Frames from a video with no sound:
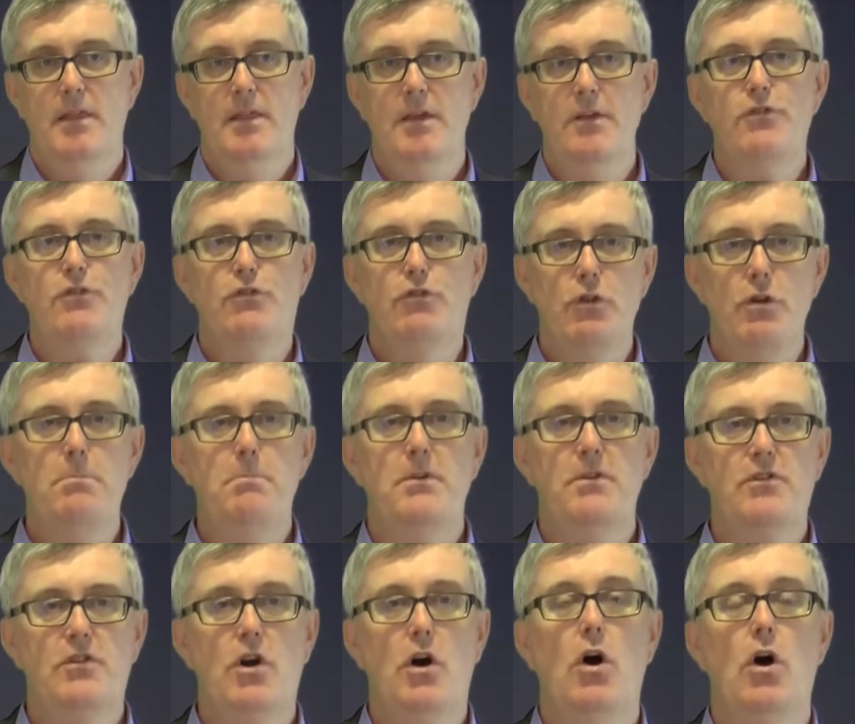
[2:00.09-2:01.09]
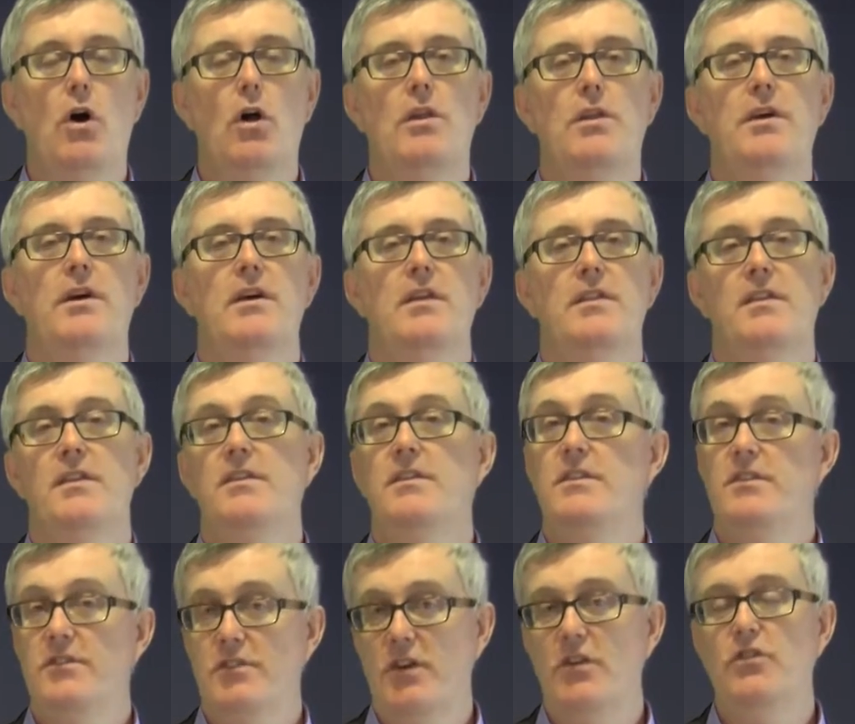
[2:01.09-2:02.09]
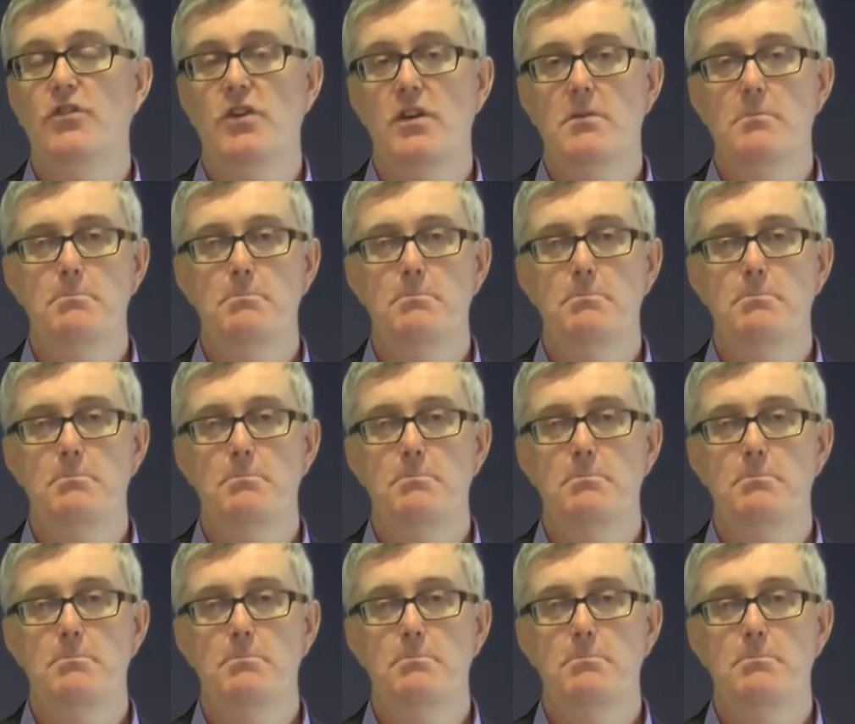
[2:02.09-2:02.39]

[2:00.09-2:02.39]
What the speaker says: This group is called the Decision